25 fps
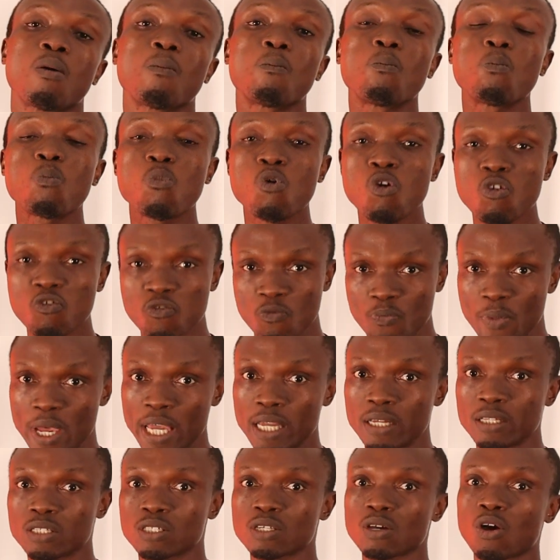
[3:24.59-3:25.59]

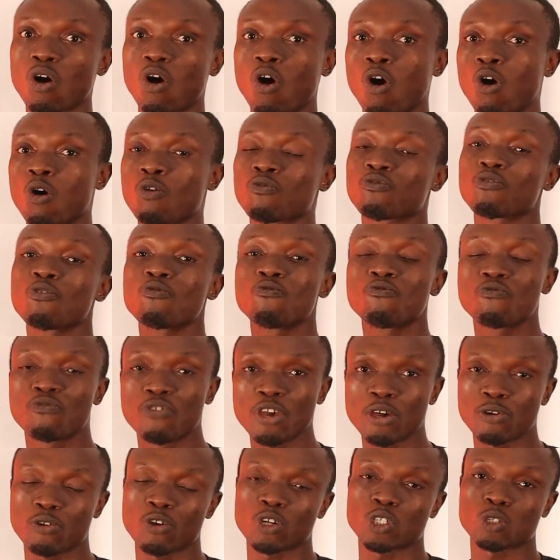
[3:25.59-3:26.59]
movement of
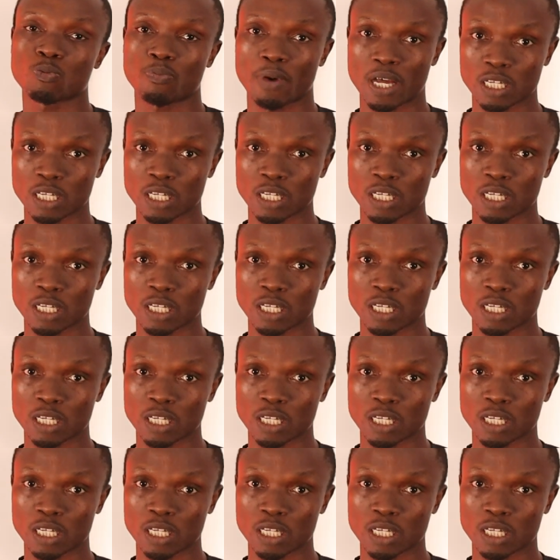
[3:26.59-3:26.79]
various